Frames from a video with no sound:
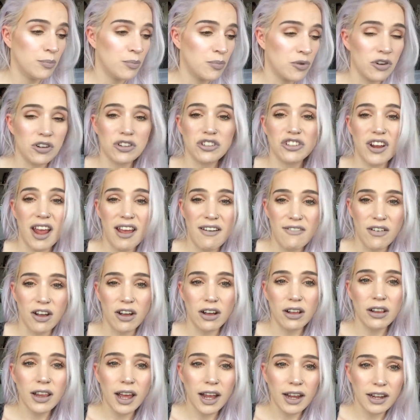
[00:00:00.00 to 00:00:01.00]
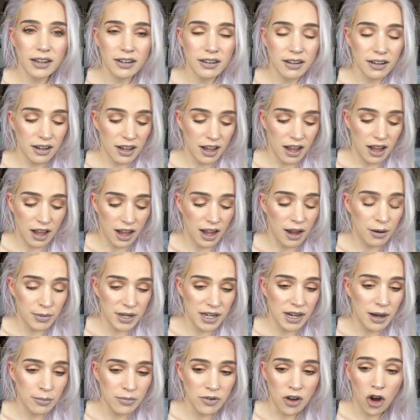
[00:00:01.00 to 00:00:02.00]
brush ever. Like, I
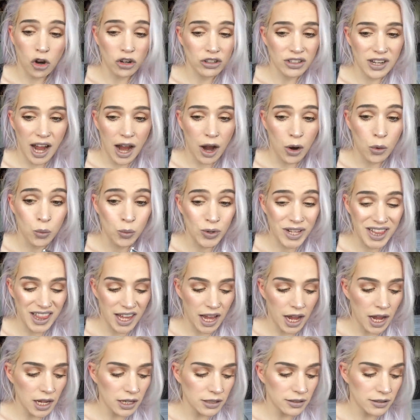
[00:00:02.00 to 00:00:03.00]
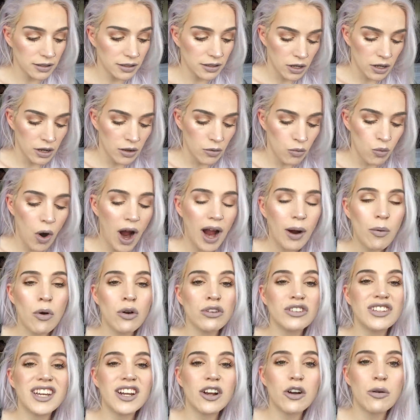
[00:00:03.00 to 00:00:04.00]
mean, I'm not down with that. Why
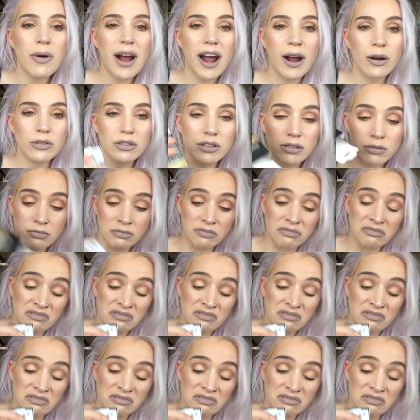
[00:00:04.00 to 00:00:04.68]
won't it come out?